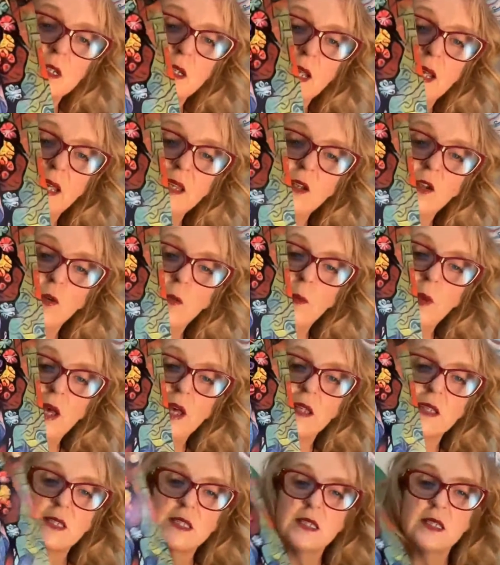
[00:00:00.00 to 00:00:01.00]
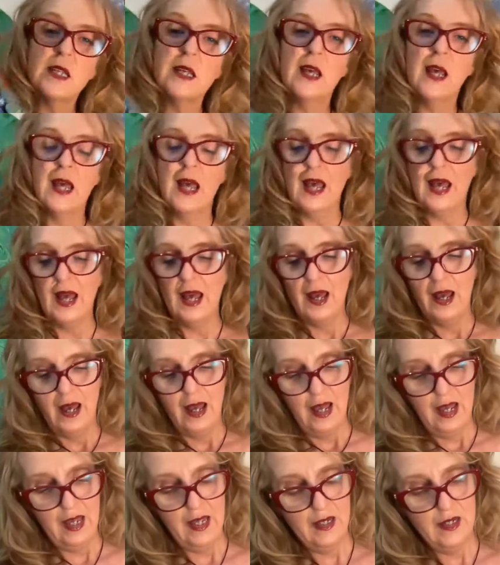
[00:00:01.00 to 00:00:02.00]
I know best.
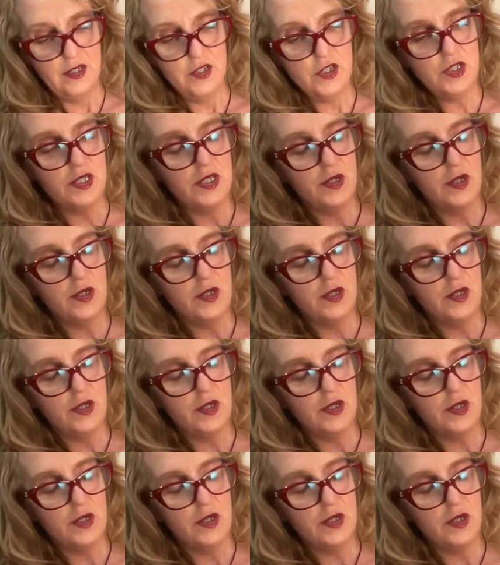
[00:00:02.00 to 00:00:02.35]
And just